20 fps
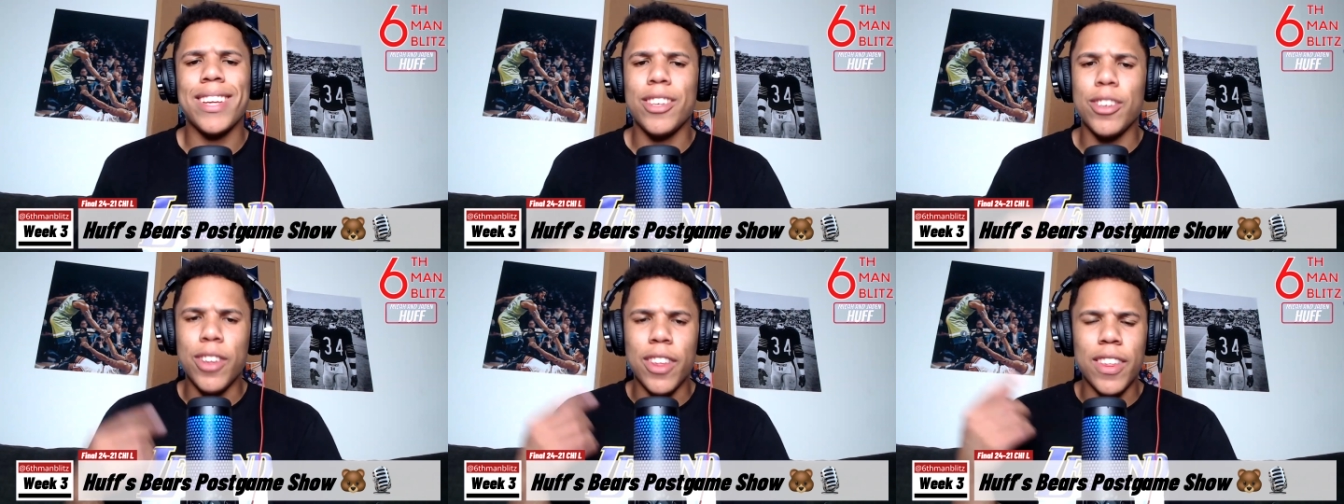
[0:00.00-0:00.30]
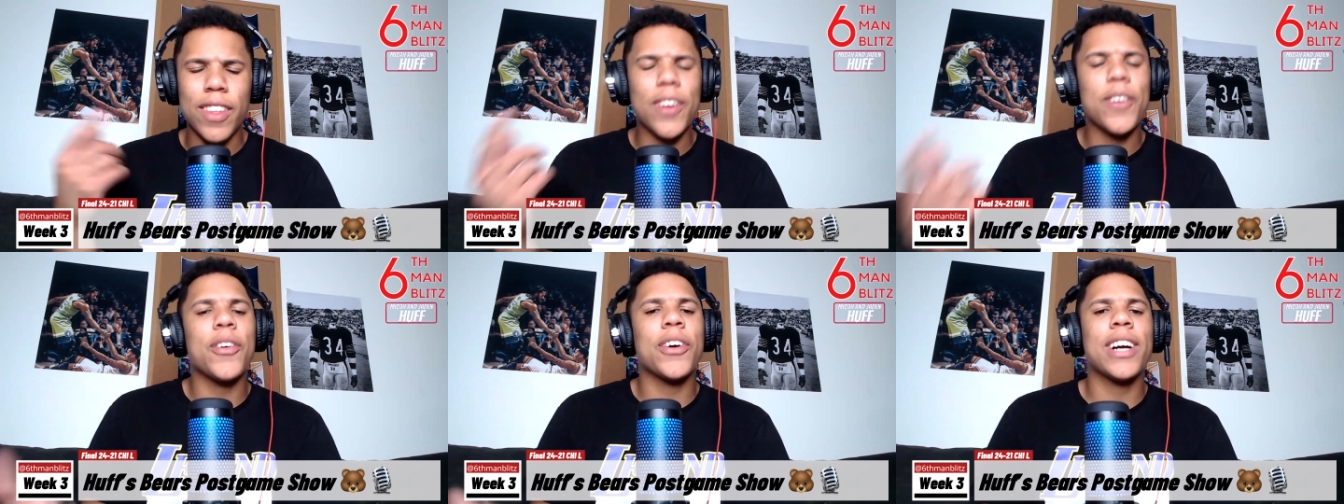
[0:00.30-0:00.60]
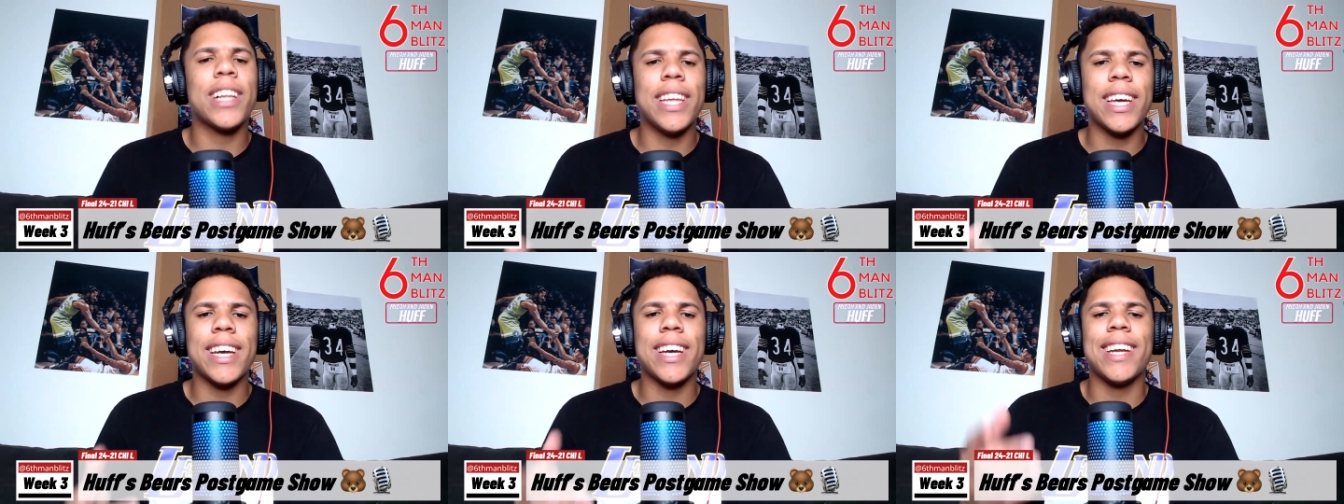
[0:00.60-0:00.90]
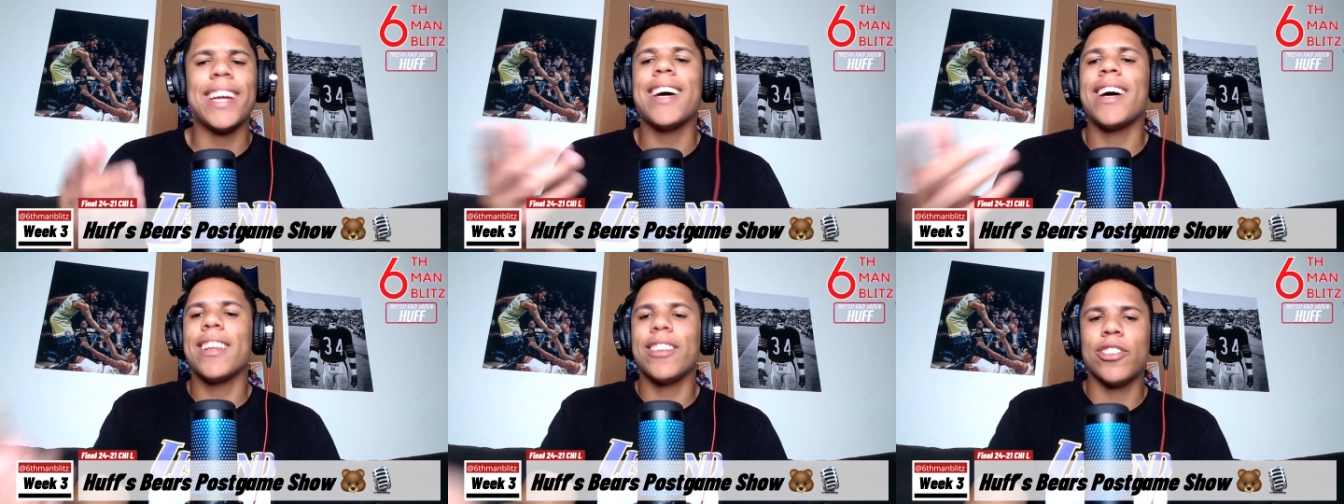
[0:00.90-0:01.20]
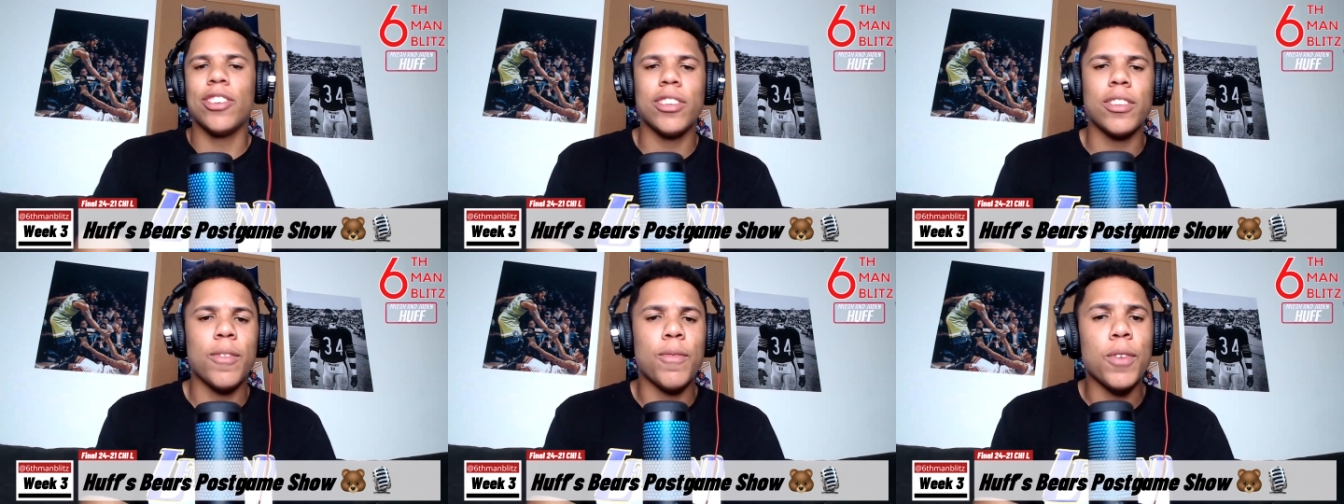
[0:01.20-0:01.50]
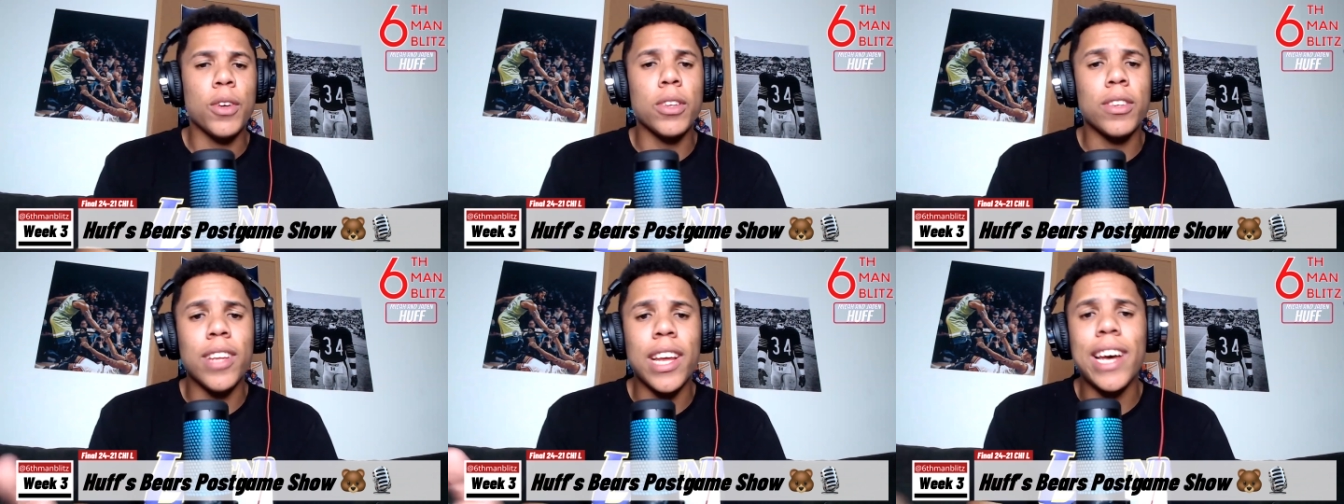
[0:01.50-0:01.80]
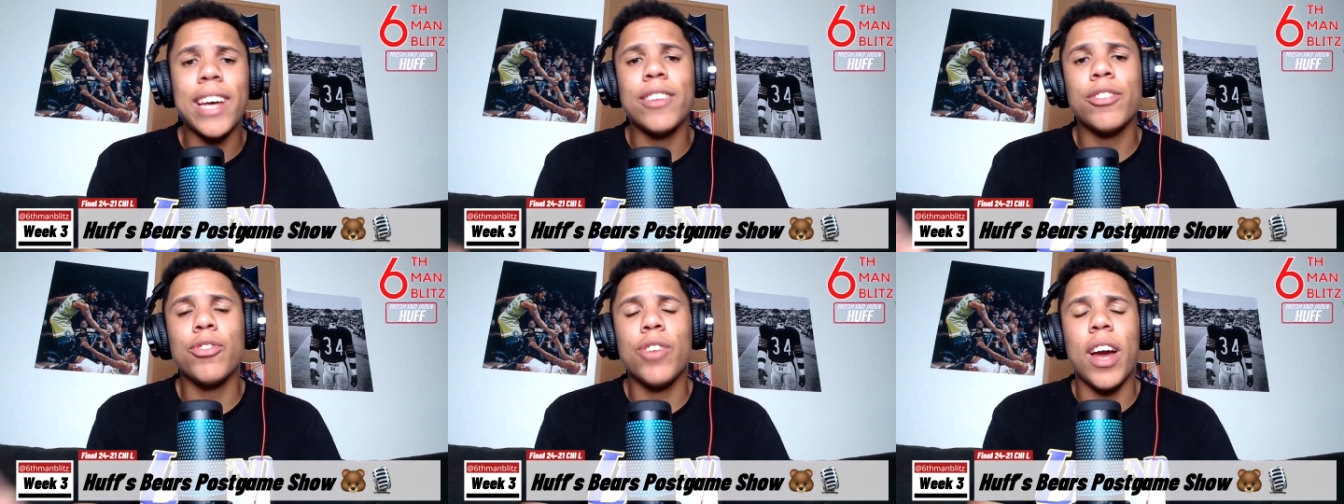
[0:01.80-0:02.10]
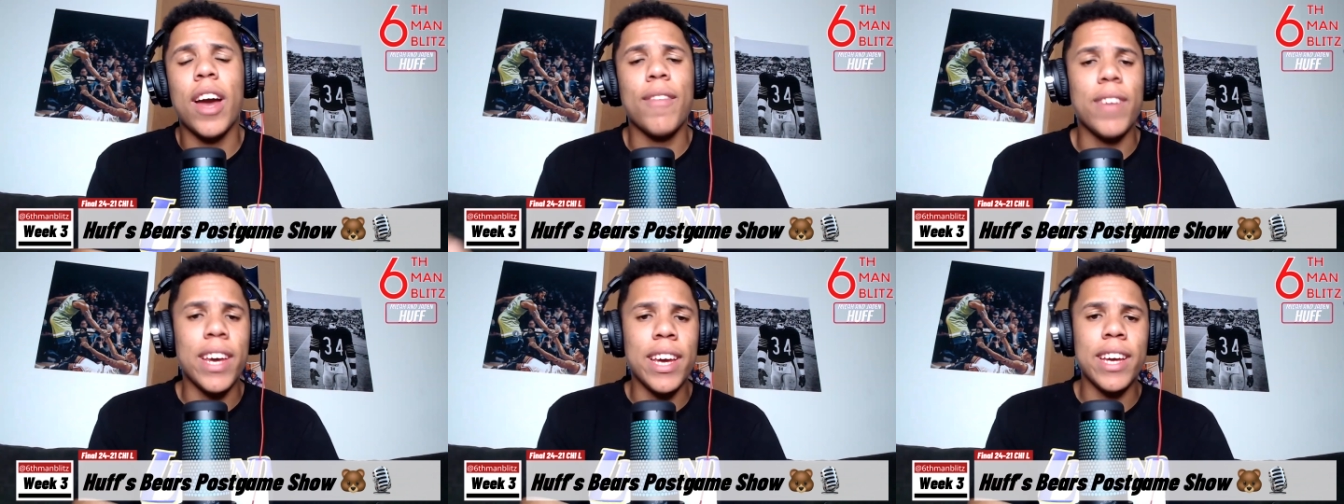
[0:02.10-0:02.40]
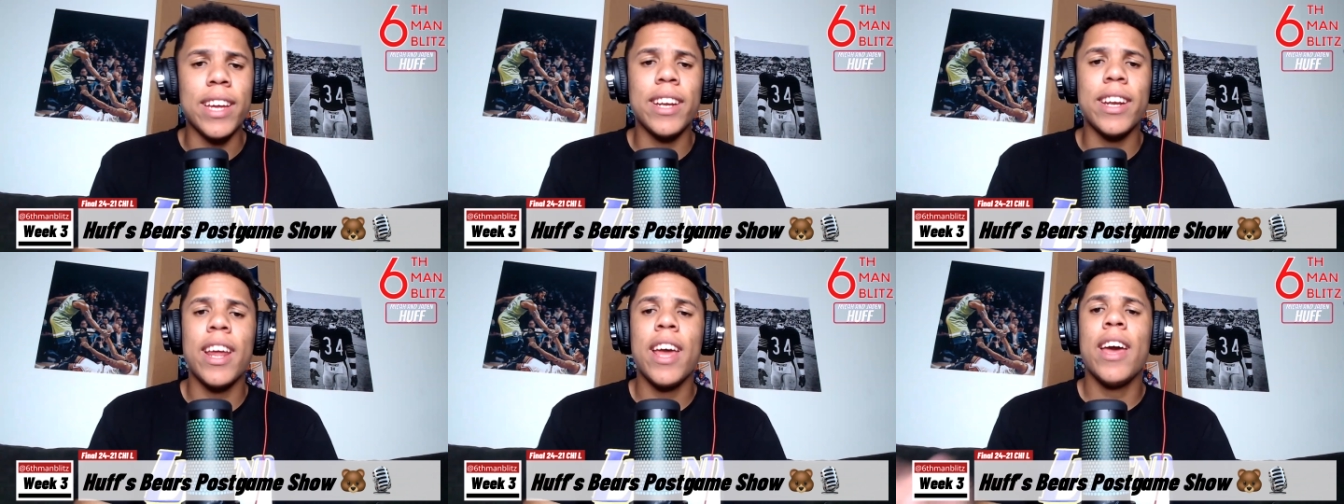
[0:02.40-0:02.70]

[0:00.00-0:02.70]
you know, they were clicking on Justin Fields' last drive in,